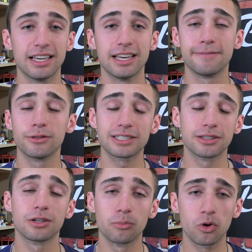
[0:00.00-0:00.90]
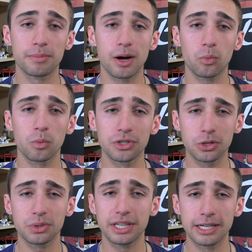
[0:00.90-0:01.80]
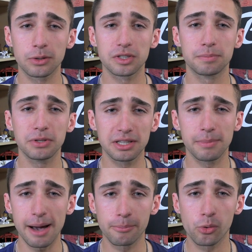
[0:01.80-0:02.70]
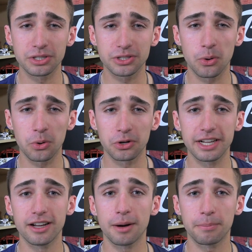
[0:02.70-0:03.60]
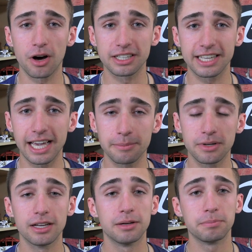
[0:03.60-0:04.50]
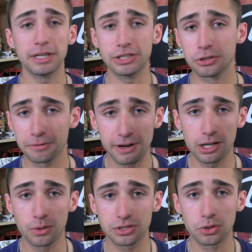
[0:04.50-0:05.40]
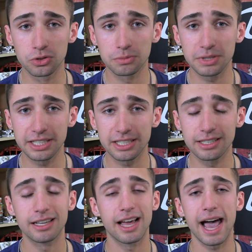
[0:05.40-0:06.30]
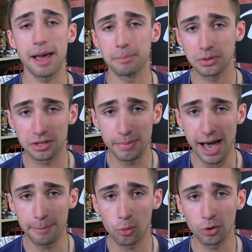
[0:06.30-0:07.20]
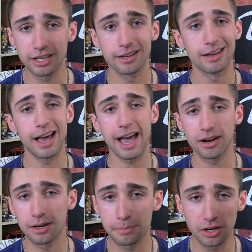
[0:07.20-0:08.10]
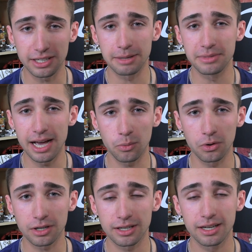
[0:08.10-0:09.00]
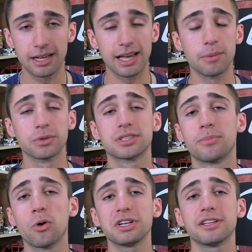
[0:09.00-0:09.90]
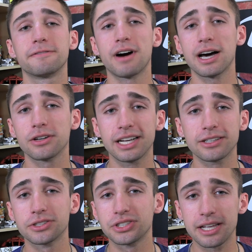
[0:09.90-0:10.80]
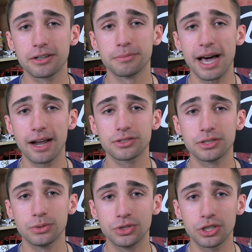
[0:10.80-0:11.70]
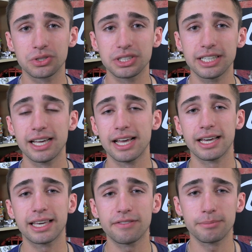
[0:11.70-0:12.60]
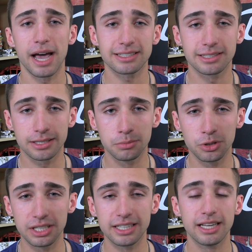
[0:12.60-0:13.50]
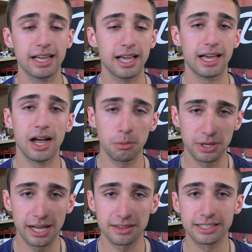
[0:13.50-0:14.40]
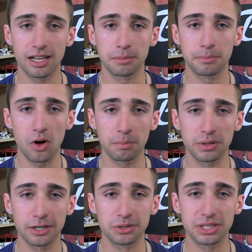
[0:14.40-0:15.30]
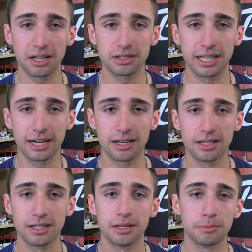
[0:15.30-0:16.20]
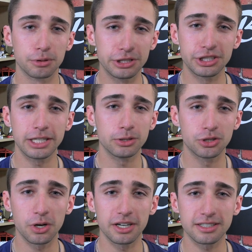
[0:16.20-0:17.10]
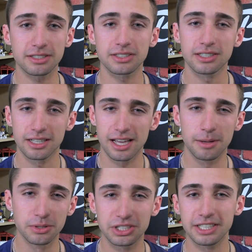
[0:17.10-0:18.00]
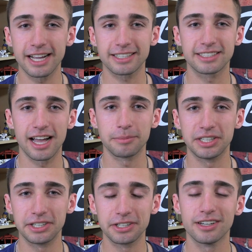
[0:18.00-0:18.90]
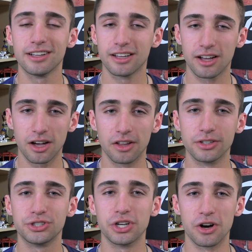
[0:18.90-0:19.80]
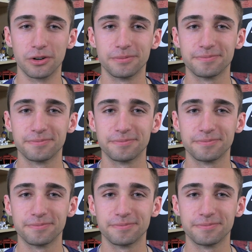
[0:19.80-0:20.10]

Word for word: If you'd like to learn more about what we're doing here with Billy the Bat Boy's Corner and Up On Game, be sure to follow on social media at Billy the Bat Boy, at Up On Game Network. And we're supporting the Father English Center in Paterson, New Jersey, giving back to the community and helping out the young ball players out there. Appreciate you joining us, and we'll see you next time here on the show.